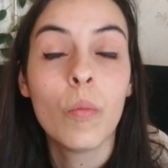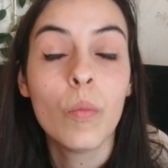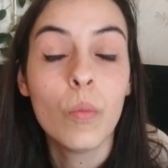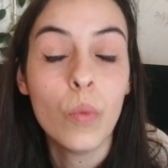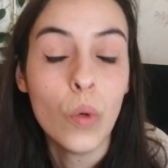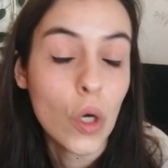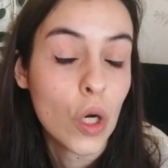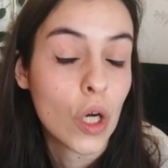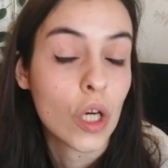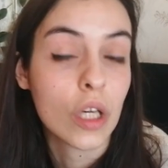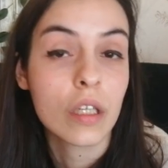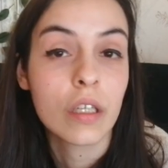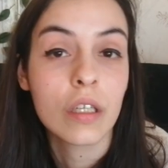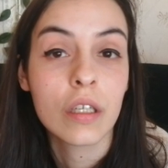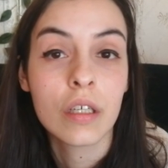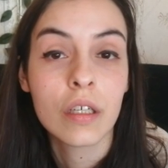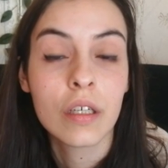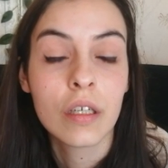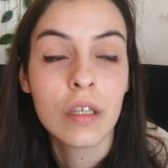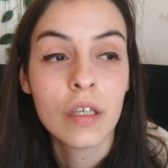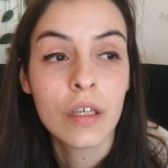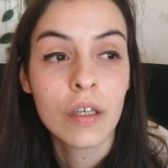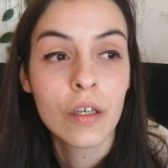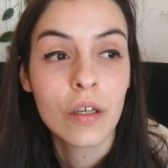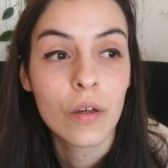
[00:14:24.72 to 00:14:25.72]
book
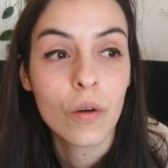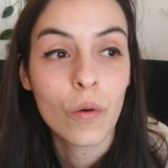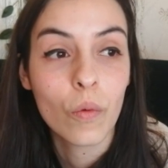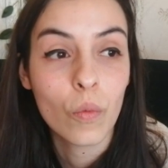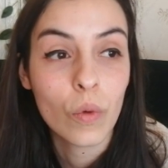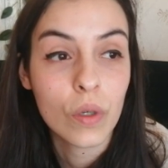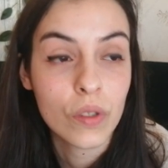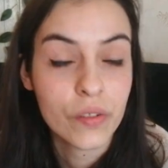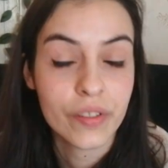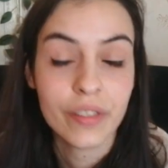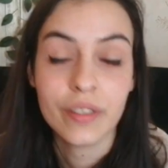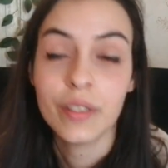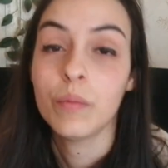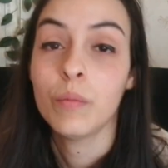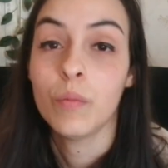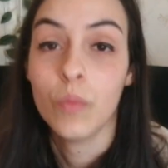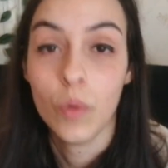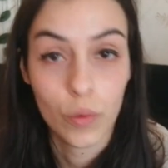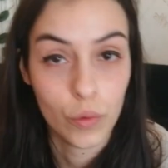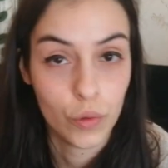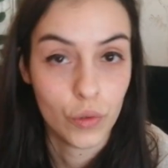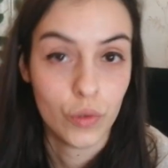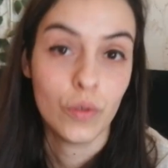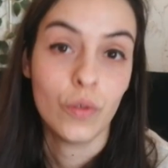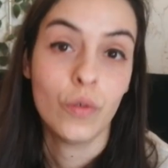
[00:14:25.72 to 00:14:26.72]
was an
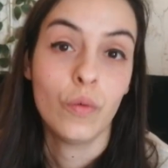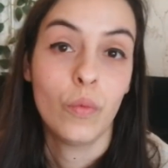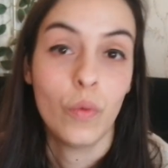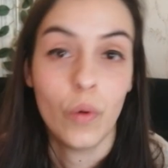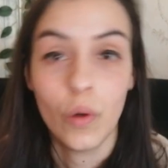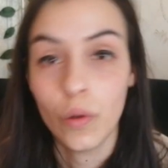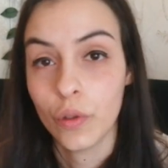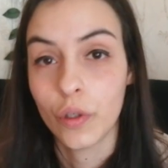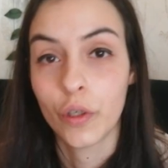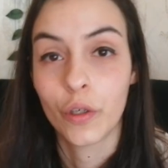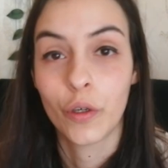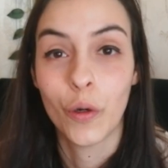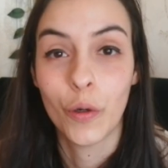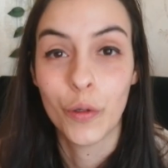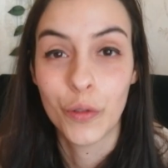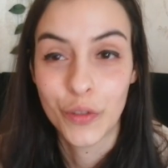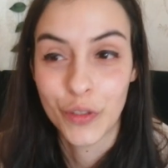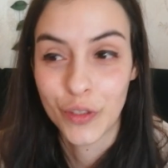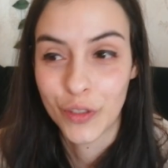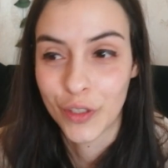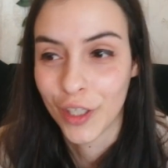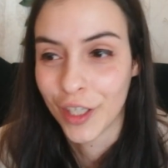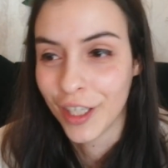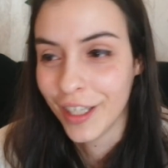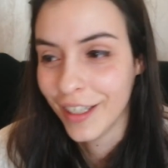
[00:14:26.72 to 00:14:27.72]
emotional roller
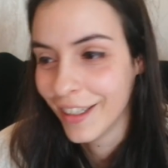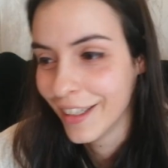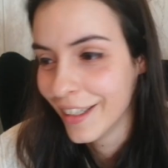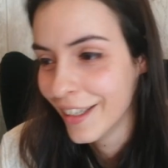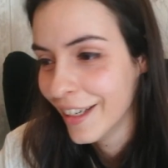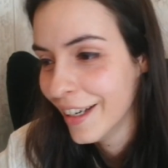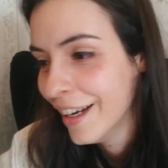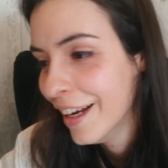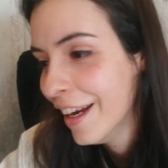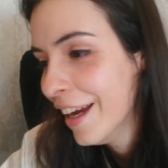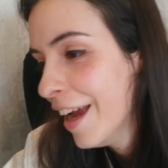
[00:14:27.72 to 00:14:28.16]
coaster.